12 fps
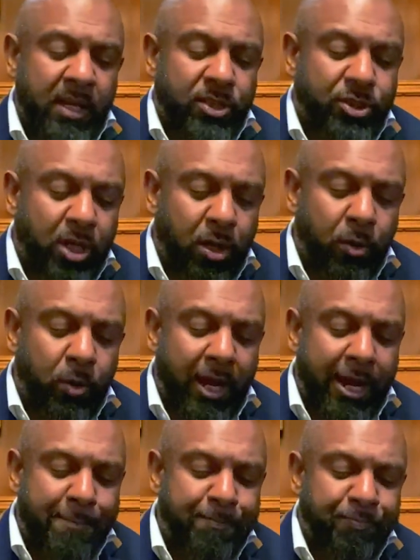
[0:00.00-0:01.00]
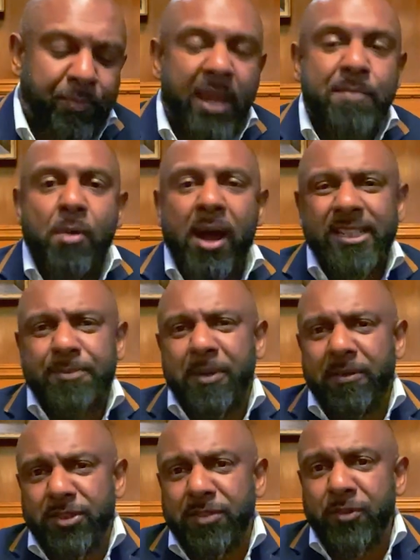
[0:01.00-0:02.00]
So in my
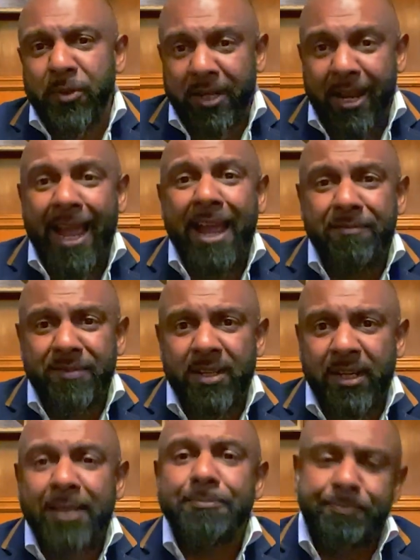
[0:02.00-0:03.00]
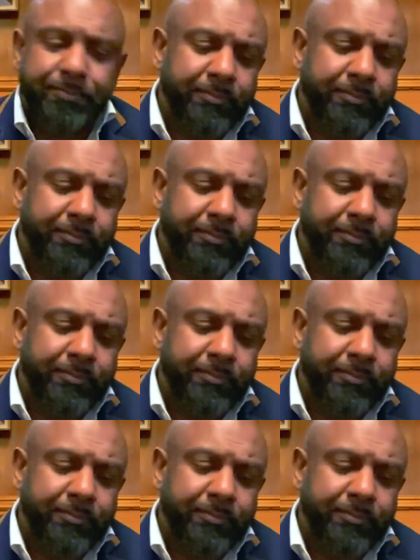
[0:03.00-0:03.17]
experience of doing it, I have done it,